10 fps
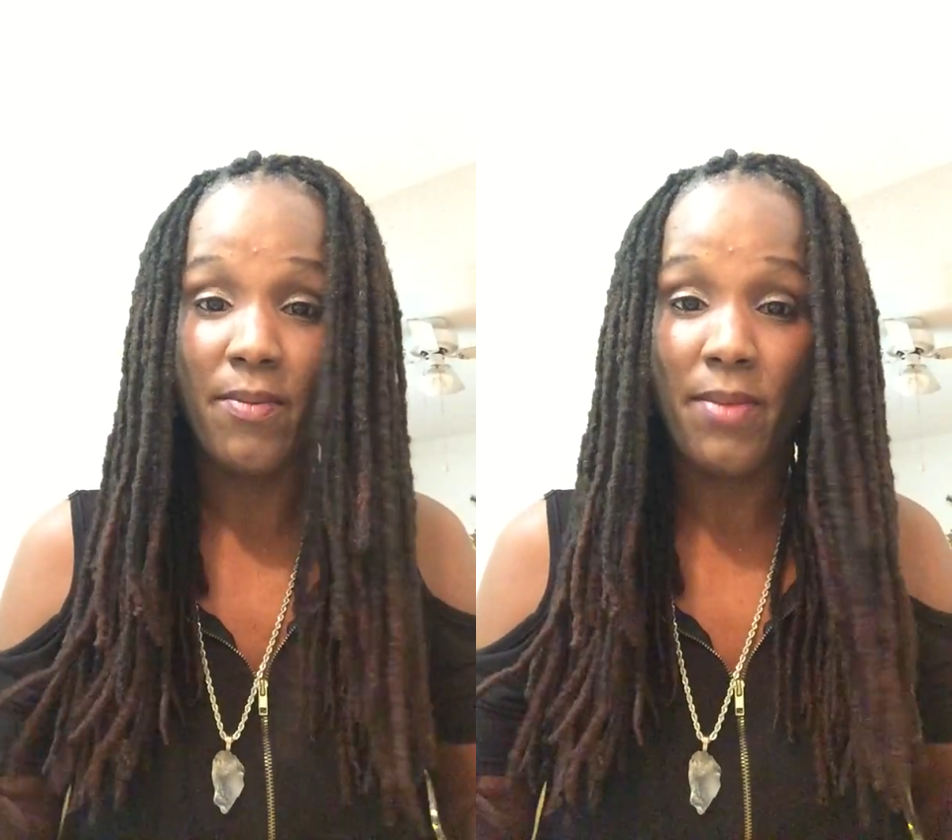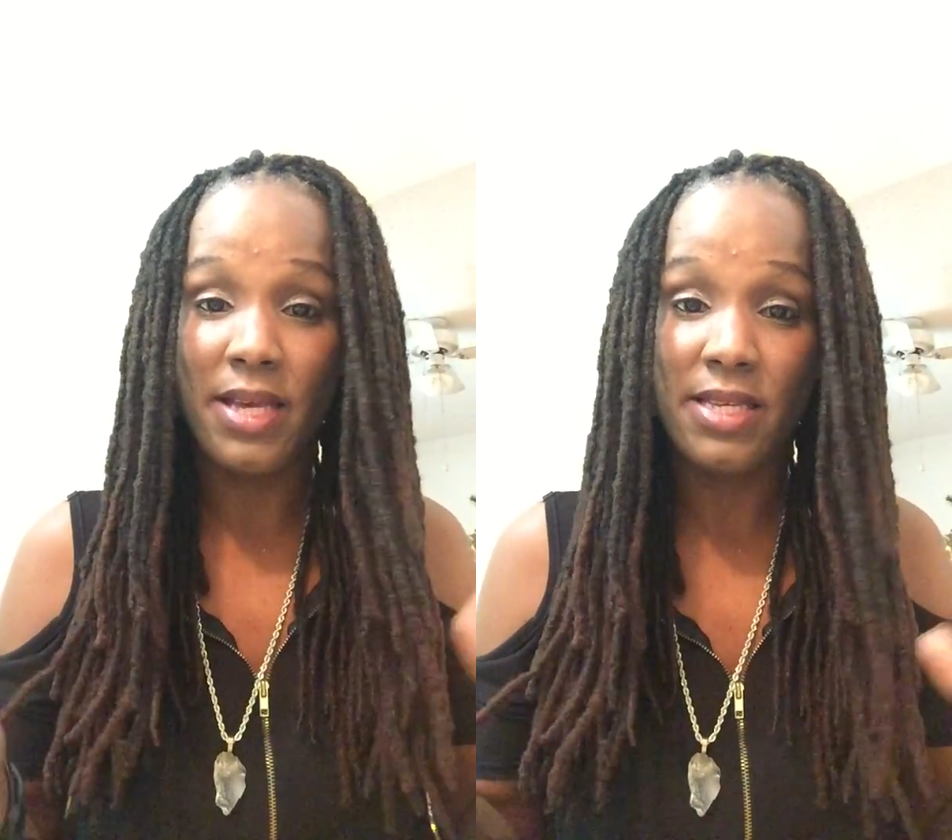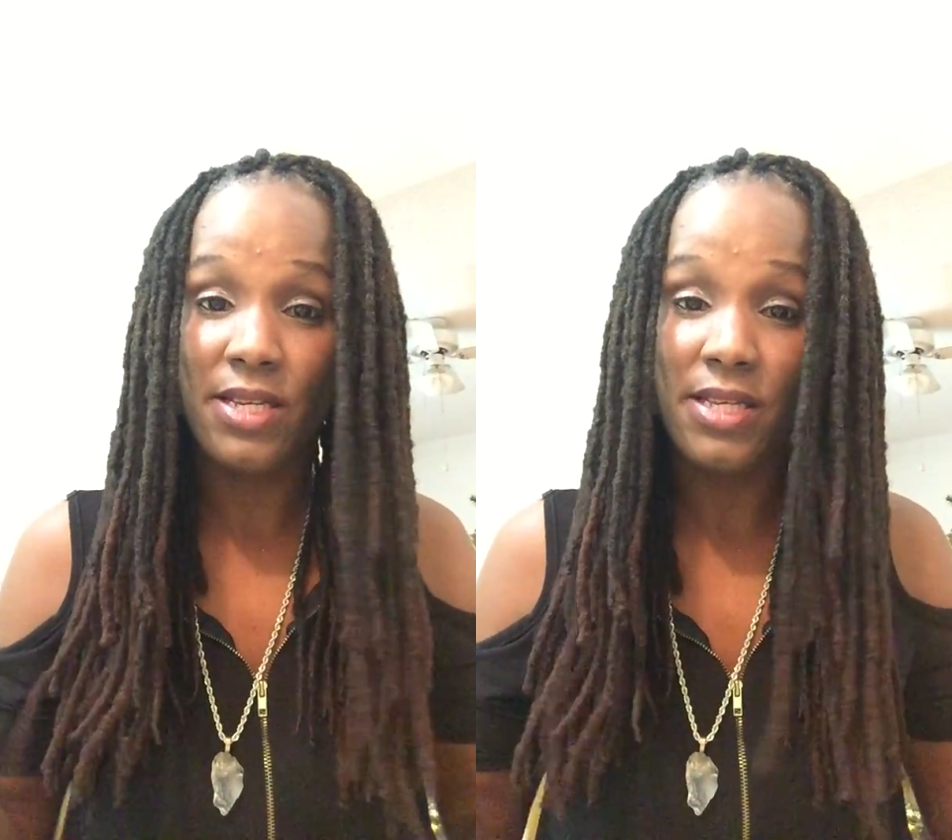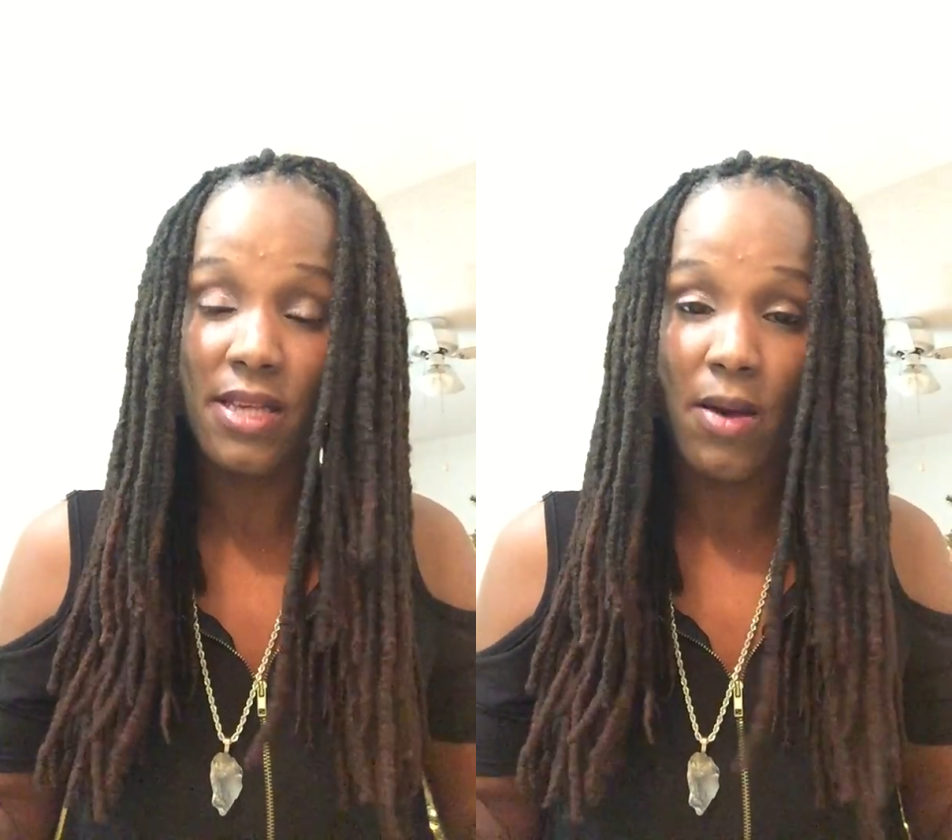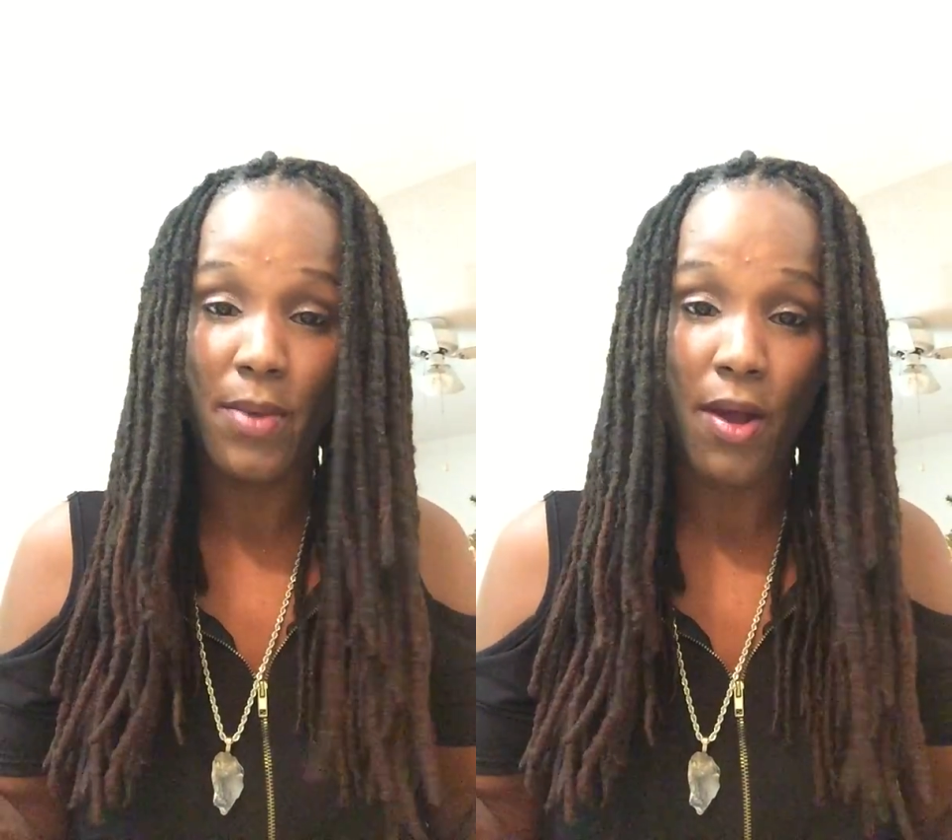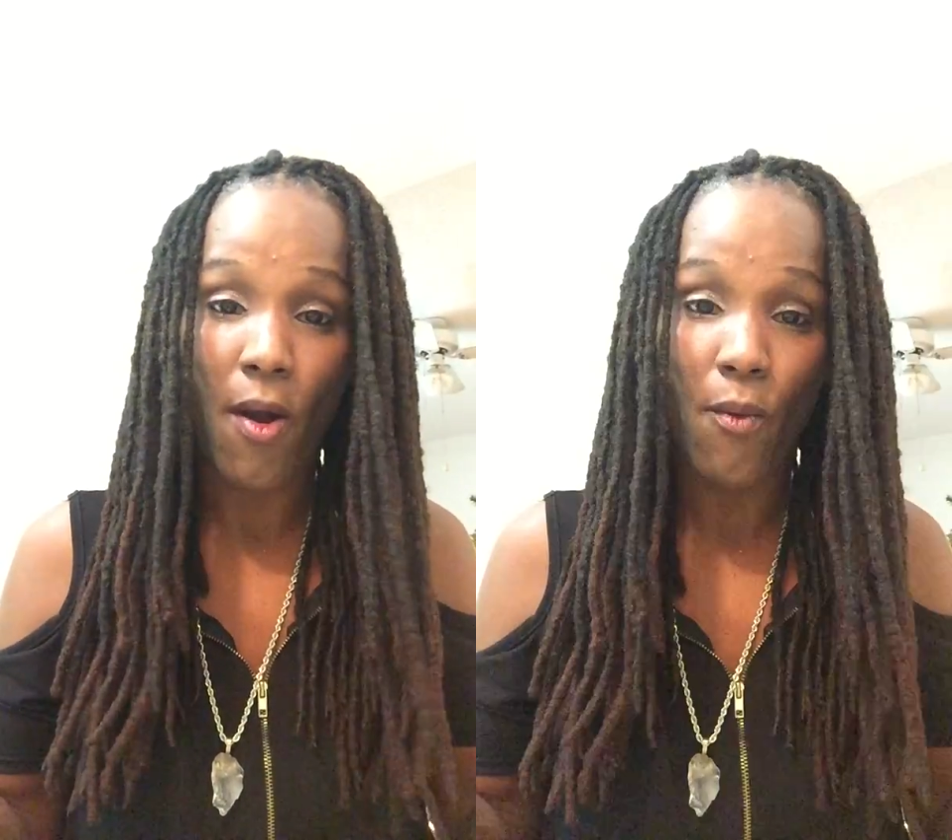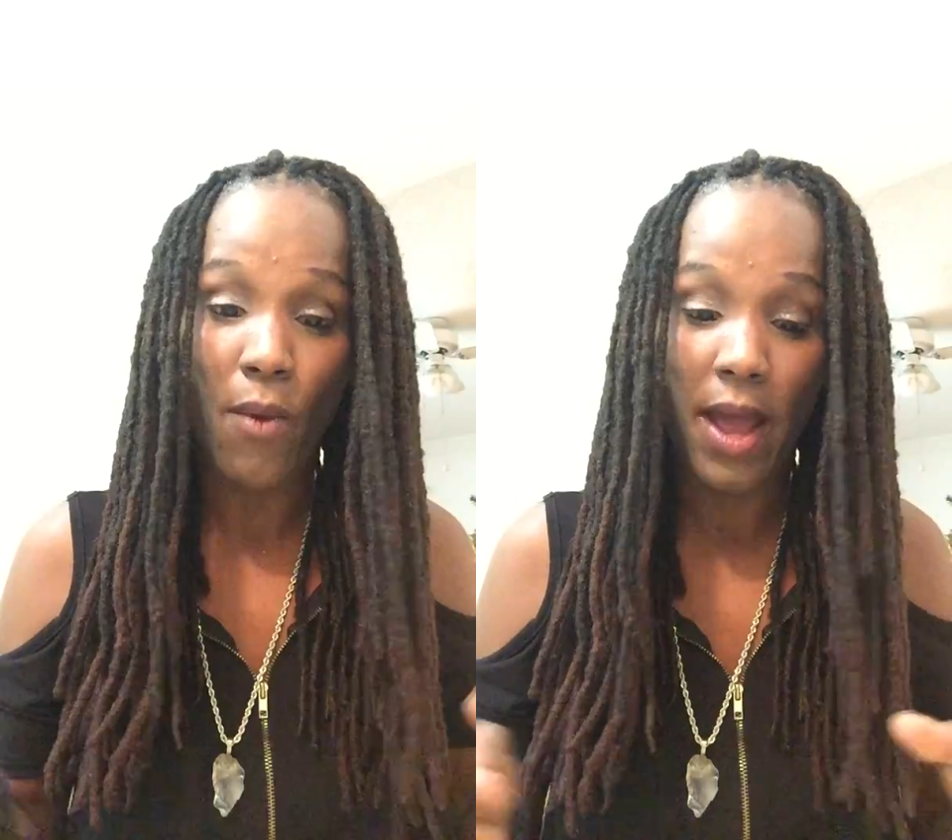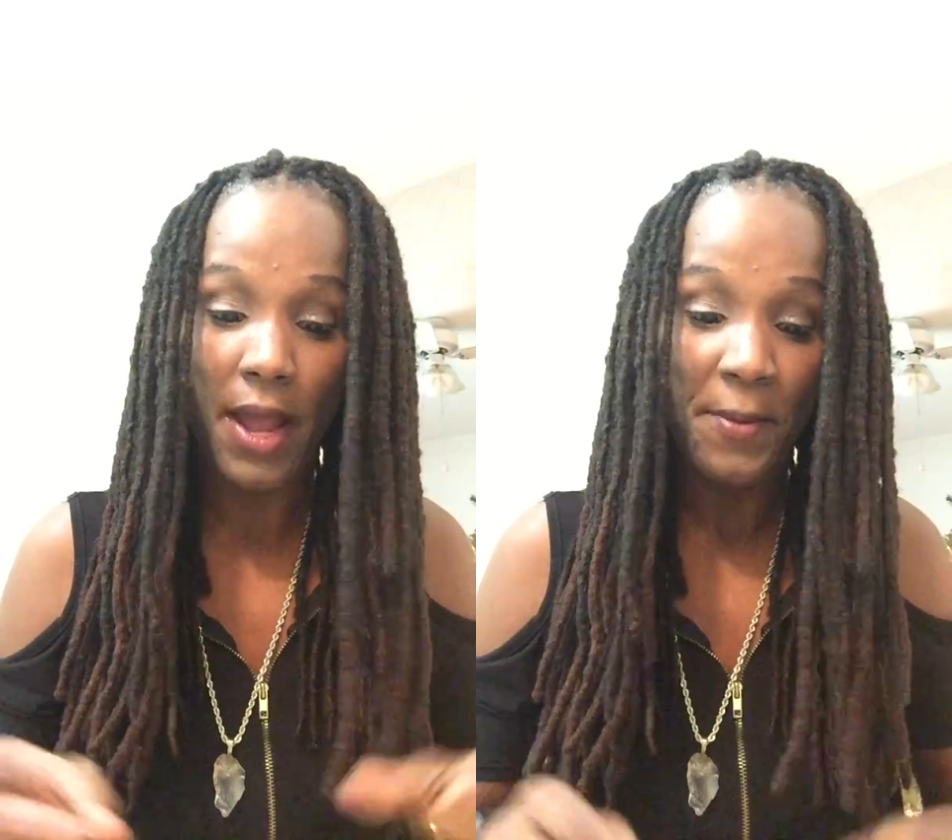messages coming our
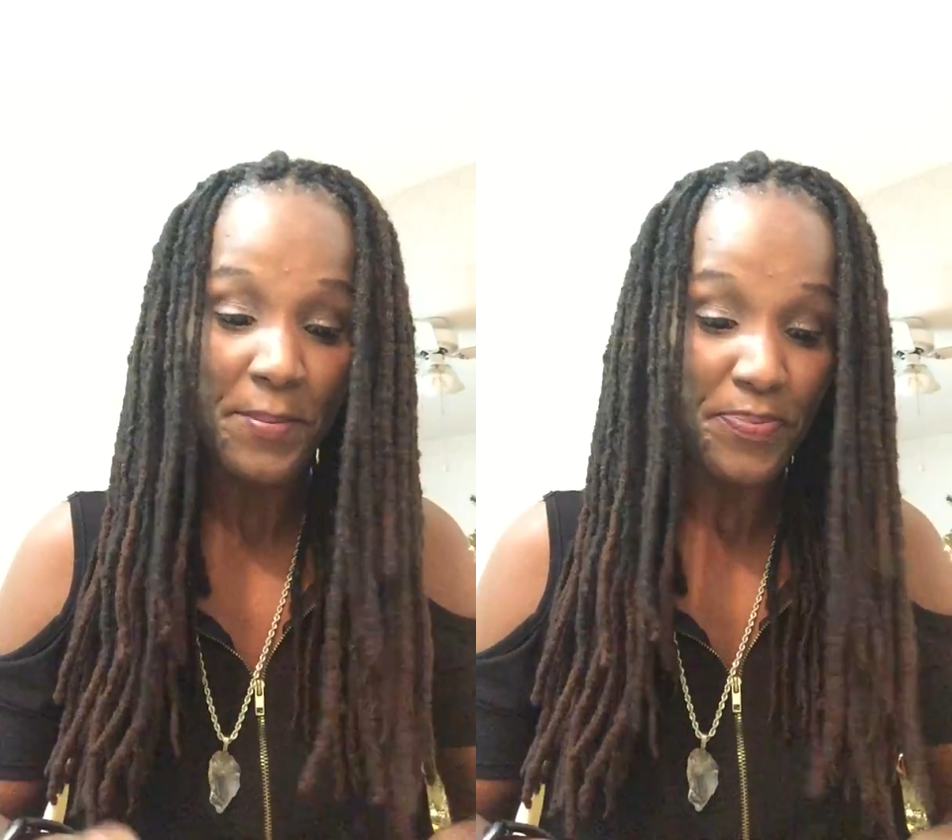way.